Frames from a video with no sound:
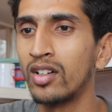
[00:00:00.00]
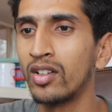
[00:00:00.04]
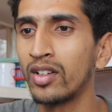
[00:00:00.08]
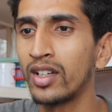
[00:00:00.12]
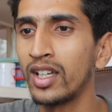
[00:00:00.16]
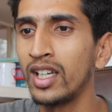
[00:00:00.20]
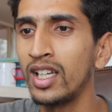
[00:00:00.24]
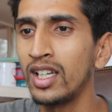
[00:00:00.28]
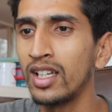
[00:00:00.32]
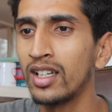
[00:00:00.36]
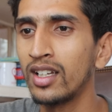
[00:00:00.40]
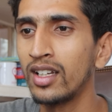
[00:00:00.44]

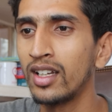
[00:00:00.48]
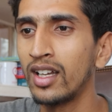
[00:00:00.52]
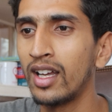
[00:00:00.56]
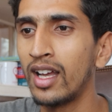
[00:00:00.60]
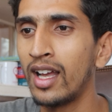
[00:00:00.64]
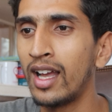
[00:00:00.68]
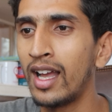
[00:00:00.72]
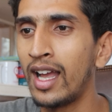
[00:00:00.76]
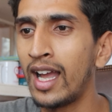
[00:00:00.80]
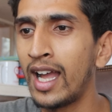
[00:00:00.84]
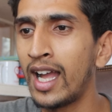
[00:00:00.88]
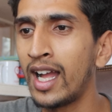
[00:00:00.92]
Okay,
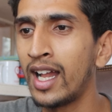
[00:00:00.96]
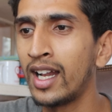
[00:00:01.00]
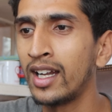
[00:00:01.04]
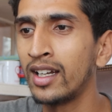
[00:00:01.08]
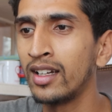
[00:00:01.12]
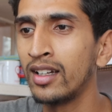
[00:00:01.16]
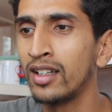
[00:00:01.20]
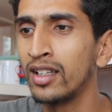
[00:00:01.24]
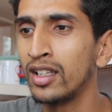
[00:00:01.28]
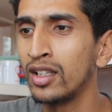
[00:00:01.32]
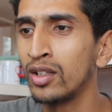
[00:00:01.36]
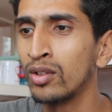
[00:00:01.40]

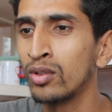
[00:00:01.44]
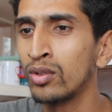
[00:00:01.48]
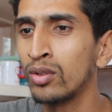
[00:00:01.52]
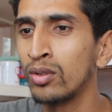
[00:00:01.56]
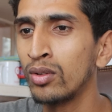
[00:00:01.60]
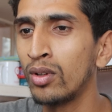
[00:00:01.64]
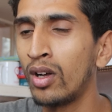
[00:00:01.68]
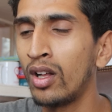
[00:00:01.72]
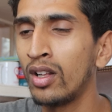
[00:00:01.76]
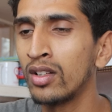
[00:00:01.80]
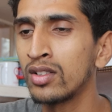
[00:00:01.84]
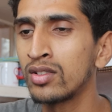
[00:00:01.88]
and
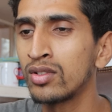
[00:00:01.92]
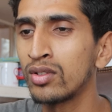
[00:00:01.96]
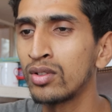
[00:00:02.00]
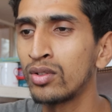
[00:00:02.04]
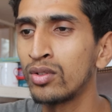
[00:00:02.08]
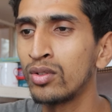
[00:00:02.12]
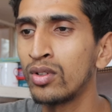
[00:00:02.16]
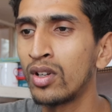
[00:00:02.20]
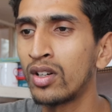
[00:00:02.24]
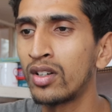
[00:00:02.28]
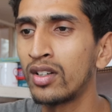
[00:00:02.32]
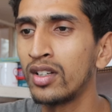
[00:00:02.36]
you
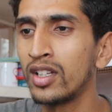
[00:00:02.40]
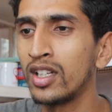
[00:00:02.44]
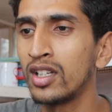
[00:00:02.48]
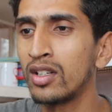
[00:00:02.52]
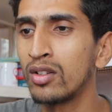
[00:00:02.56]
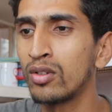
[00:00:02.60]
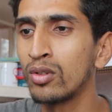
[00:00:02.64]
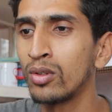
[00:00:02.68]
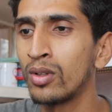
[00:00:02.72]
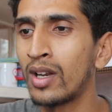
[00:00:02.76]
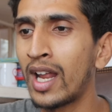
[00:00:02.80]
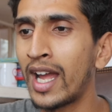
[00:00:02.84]
also do not
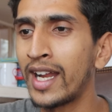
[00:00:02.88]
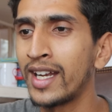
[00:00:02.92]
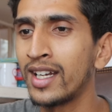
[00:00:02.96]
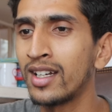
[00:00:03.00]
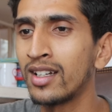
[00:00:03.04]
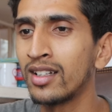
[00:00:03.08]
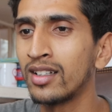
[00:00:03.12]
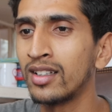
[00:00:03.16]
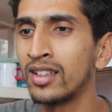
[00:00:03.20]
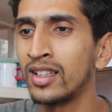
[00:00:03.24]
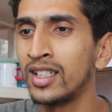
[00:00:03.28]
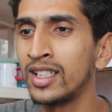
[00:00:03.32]
need to
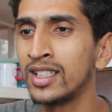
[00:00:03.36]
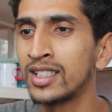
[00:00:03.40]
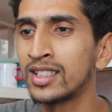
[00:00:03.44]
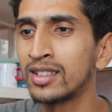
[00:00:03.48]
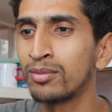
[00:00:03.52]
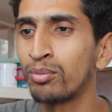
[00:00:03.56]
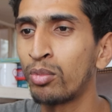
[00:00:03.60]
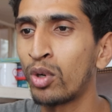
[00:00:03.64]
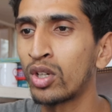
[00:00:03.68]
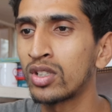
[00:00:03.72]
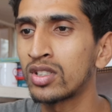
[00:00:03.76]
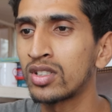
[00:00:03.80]
write
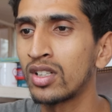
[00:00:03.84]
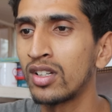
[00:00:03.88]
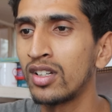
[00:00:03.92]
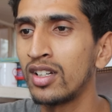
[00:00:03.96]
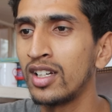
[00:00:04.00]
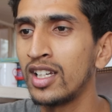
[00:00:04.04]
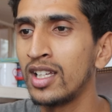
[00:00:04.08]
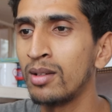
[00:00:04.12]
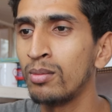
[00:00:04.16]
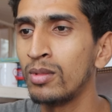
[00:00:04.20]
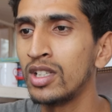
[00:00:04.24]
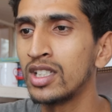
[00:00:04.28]
this
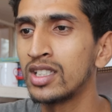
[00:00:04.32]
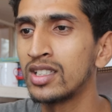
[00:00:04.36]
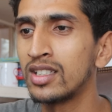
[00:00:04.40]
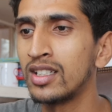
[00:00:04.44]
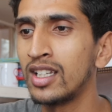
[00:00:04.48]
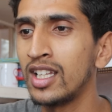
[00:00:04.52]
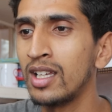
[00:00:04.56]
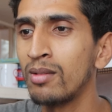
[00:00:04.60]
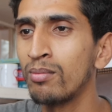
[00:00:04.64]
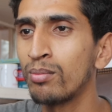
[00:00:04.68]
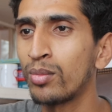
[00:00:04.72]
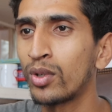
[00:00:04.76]
person name
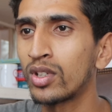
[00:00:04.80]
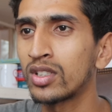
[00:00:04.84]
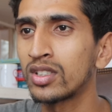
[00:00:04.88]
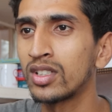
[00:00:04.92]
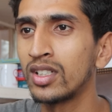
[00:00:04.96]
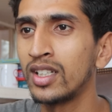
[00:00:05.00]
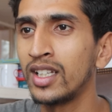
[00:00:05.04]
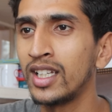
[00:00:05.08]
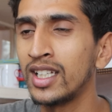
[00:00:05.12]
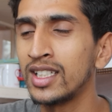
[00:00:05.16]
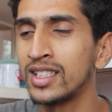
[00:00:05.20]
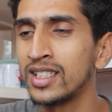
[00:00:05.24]
is name,
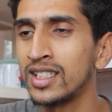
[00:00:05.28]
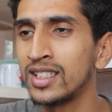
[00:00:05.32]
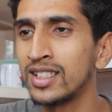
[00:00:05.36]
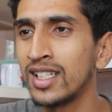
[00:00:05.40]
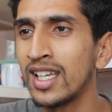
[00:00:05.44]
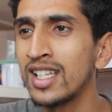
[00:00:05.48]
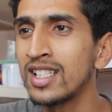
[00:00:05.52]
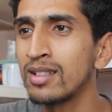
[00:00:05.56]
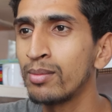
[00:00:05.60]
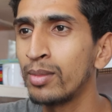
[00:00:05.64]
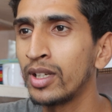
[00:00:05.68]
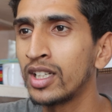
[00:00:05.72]
person age
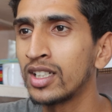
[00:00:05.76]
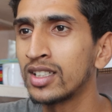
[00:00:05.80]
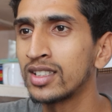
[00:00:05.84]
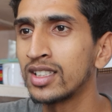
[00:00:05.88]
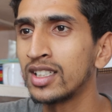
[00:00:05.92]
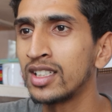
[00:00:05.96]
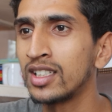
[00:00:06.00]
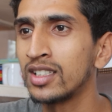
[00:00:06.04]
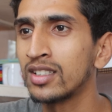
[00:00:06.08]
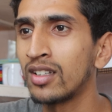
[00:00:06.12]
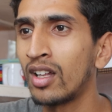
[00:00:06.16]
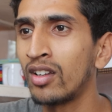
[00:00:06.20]
is age,
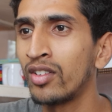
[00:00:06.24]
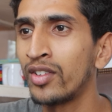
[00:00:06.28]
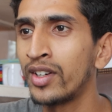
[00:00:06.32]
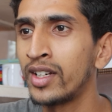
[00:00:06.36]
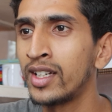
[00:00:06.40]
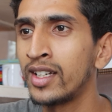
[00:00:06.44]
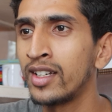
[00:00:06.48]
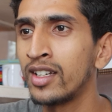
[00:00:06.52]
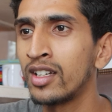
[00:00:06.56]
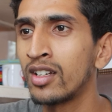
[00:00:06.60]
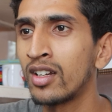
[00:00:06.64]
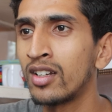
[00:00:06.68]
because it is
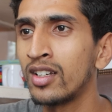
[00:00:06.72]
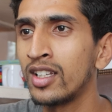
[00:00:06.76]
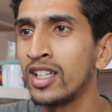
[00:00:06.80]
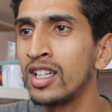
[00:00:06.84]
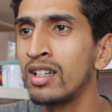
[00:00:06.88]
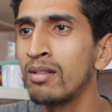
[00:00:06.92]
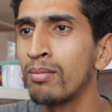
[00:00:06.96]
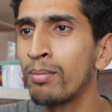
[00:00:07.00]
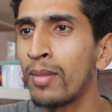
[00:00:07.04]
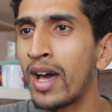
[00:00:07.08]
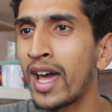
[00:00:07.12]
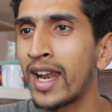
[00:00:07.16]
already written
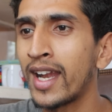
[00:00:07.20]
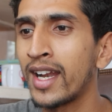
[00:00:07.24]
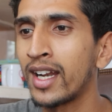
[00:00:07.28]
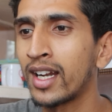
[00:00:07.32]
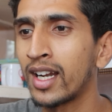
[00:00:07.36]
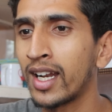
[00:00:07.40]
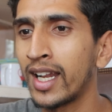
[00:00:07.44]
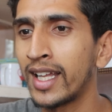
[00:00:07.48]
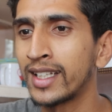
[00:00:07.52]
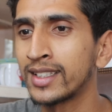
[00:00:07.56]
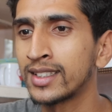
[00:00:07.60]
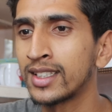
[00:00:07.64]
in
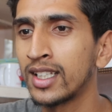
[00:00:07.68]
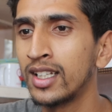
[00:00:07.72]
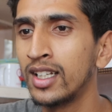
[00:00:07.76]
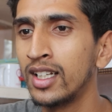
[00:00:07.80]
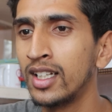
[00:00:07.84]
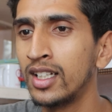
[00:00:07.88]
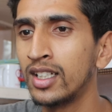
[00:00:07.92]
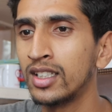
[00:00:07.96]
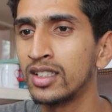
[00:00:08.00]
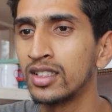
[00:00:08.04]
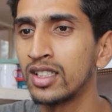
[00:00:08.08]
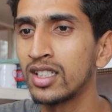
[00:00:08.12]
parent class.
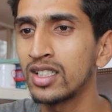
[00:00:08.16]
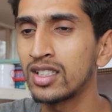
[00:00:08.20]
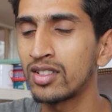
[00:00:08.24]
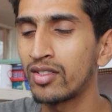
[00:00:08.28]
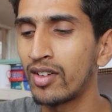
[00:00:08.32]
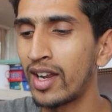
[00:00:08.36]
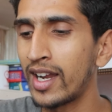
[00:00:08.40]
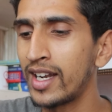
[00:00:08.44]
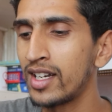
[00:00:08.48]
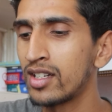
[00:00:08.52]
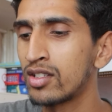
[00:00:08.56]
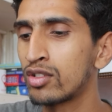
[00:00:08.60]

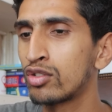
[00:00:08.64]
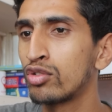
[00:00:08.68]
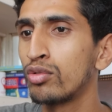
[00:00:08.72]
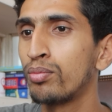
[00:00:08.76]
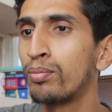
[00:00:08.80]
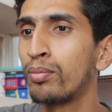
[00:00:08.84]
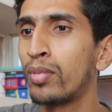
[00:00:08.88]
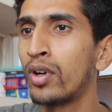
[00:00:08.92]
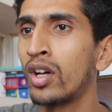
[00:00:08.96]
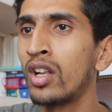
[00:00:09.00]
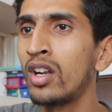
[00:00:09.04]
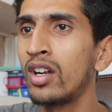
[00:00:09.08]
Just write
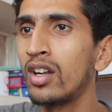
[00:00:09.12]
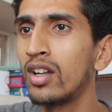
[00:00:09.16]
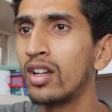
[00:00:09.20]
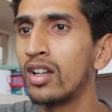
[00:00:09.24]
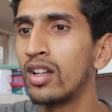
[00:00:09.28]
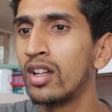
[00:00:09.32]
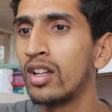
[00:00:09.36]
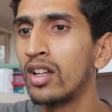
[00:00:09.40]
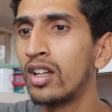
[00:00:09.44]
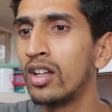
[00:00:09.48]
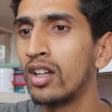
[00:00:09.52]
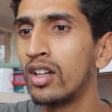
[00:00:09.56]

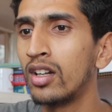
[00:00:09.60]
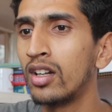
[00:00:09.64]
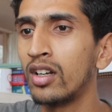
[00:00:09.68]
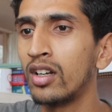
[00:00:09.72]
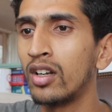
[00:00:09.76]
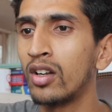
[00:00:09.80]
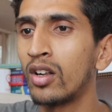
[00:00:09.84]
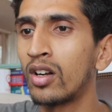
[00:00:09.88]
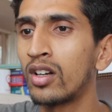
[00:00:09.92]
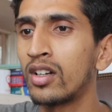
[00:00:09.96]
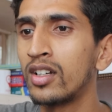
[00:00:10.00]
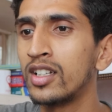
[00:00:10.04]
super
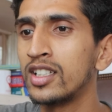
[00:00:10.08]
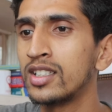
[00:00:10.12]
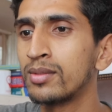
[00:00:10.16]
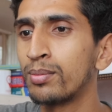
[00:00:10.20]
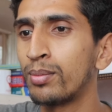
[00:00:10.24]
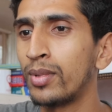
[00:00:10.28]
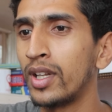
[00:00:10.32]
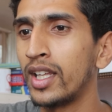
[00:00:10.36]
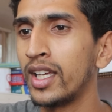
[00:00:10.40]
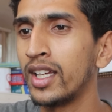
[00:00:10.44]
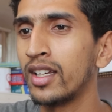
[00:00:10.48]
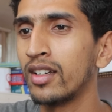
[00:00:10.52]
dot
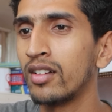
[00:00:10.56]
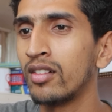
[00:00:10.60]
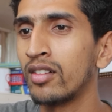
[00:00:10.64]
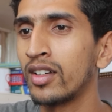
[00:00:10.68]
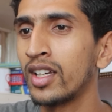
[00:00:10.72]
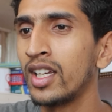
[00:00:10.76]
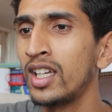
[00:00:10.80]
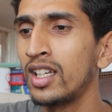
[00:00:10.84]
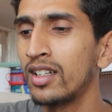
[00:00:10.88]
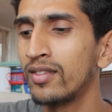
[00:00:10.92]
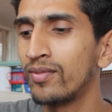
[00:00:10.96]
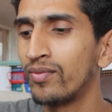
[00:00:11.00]
display.
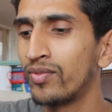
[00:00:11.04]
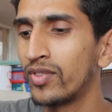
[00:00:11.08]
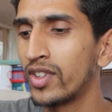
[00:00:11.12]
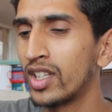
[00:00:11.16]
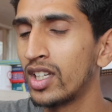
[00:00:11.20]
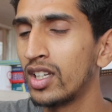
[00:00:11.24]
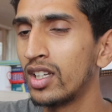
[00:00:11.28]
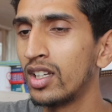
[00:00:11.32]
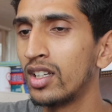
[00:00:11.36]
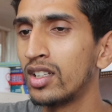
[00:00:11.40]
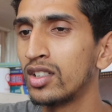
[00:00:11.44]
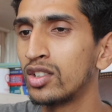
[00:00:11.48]
Okay,
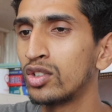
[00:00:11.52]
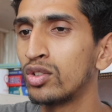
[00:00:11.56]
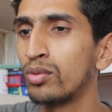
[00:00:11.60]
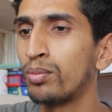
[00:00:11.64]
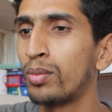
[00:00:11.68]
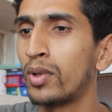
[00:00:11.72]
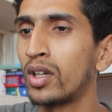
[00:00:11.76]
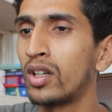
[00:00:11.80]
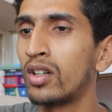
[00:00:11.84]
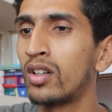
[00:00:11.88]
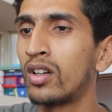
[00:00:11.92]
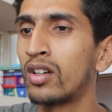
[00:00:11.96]

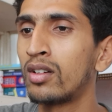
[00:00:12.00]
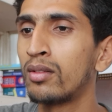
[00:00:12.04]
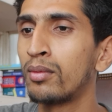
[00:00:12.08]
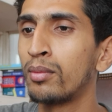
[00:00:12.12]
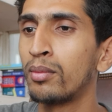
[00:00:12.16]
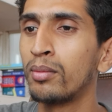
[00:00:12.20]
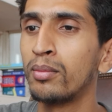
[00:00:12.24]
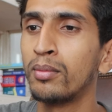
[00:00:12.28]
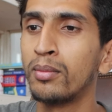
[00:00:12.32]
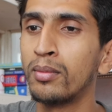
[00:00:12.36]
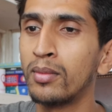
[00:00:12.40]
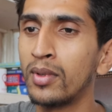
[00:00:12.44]
super
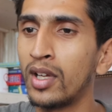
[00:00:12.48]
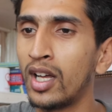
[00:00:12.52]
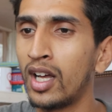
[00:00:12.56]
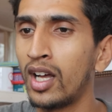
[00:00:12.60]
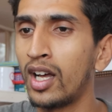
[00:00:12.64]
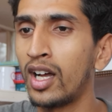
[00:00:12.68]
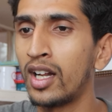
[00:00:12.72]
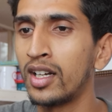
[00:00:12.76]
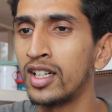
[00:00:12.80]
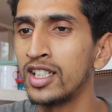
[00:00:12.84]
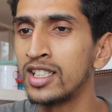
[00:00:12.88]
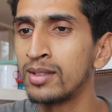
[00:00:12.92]

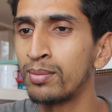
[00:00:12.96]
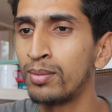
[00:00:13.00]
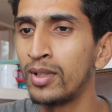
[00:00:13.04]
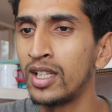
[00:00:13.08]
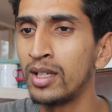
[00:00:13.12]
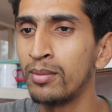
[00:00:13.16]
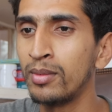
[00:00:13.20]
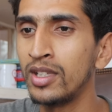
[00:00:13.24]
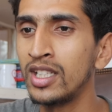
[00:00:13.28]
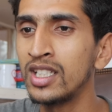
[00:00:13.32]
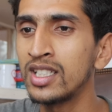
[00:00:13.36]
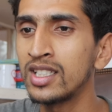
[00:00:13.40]
dot
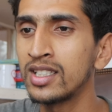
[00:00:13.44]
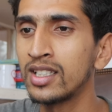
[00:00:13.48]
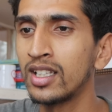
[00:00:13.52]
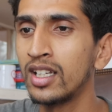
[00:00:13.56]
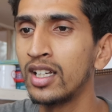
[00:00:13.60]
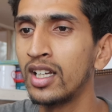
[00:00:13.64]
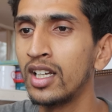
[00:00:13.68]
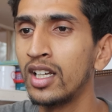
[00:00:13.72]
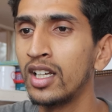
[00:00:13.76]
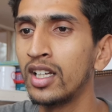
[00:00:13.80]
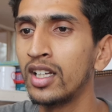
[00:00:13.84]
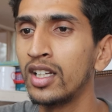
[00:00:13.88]
display means
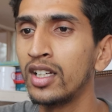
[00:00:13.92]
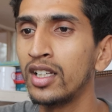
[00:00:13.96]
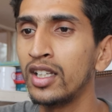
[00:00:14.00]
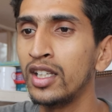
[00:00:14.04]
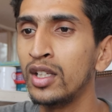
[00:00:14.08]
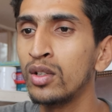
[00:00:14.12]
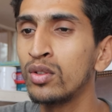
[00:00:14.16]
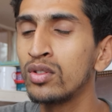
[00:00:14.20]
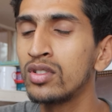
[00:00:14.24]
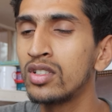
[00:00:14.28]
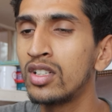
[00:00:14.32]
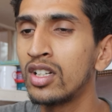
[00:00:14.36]

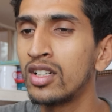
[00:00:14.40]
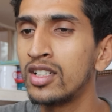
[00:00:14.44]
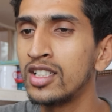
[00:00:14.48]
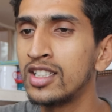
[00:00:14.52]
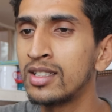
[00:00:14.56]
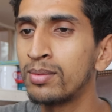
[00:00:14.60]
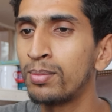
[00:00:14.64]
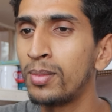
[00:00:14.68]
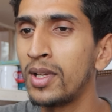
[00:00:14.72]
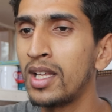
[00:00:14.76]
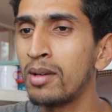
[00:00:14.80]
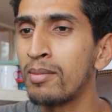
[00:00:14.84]
use the
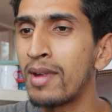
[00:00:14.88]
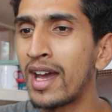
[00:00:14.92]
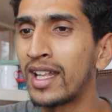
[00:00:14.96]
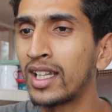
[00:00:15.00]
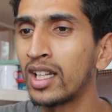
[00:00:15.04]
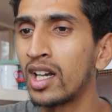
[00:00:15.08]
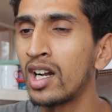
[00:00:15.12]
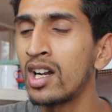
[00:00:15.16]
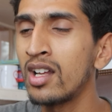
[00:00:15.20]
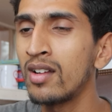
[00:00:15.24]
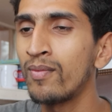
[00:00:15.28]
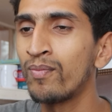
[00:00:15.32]
display
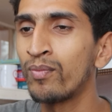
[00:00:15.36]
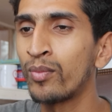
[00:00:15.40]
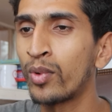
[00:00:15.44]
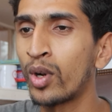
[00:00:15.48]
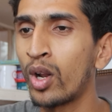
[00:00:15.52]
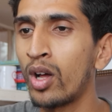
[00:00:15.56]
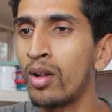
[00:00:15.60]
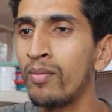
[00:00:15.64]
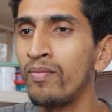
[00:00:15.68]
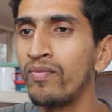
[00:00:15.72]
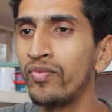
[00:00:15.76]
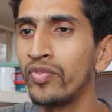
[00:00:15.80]
method
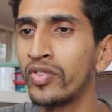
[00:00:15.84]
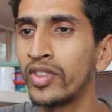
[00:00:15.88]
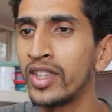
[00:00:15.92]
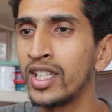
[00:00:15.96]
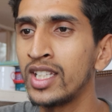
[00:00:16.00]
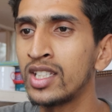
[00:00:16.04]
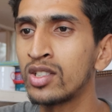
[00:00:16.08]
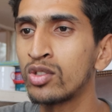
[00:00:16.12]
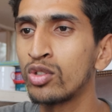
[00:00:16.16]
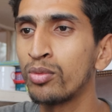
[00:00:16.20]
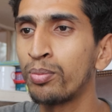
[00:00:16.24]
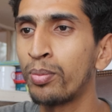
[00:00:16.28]
from
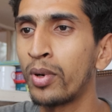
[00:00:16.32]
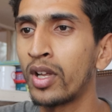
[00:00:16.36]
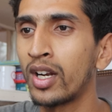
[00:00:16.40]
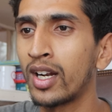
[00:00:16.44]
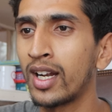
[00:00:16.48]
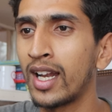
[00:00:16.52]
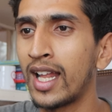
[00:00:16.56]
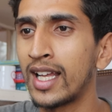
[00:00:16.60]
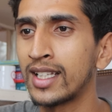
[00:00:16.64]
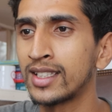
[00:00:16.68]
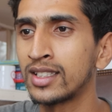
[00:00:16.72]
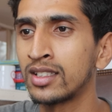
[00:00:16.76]
this
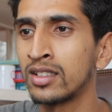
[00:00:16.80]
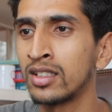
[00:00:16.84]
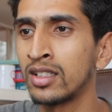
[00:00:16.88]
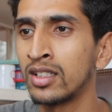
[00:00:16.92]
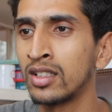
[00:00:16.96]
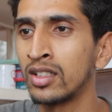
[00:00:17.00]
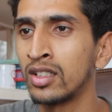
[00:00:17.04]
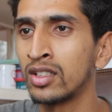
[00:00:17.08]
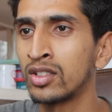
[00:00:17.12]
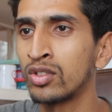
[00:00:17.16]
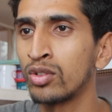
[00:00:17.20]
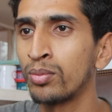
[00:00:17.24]
super class.
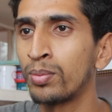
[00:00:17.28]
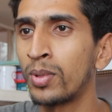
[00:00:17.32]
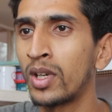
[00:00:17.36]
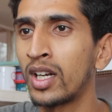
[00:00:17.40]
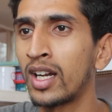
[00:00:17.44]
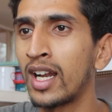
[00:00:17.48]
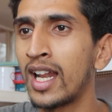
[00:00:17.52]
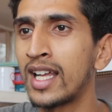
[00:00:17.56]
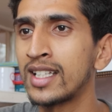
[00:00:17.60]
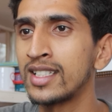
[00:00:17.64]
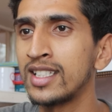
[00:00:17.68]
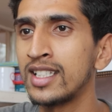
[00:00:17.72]
The
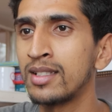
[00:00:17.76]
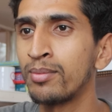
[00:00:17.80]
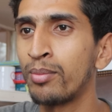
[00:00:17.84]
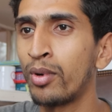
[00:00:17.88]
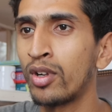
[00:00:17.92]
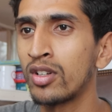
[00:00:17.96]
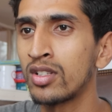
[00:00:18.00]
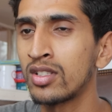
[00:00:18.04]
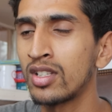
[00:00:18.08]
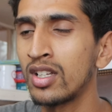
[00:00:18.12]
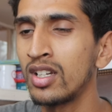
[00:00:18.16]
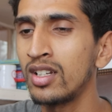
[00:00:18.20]
super class is
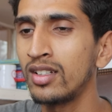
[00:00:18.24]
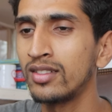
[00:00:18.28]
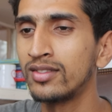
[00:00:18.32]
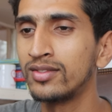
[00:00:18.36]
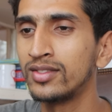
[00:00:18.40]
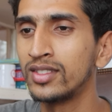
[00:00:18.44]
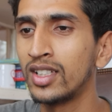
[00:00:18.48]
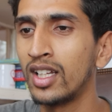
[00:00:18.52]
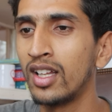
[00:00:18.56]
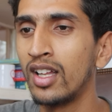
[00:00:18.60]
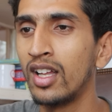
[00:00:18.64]
person.